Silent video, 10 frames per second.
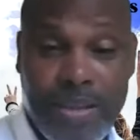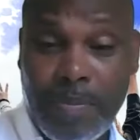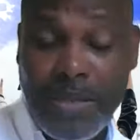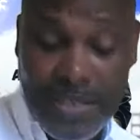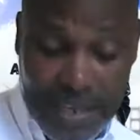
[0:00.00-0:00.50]

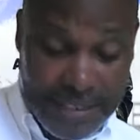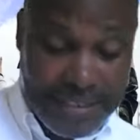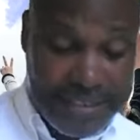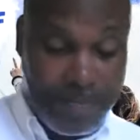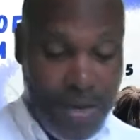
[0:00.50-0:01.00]
Number
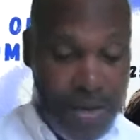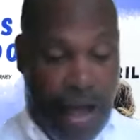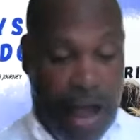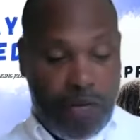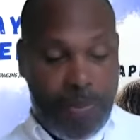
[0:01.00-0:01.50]
six,
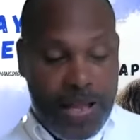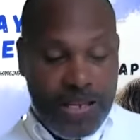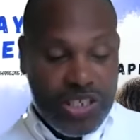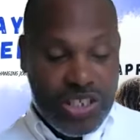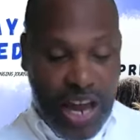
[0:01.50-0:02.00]
a
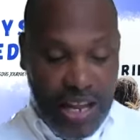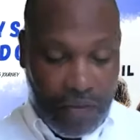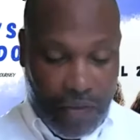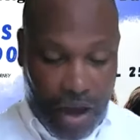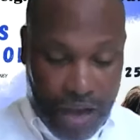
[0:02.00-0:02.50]
rebellious child
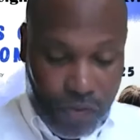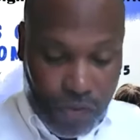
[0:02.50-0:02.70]
of God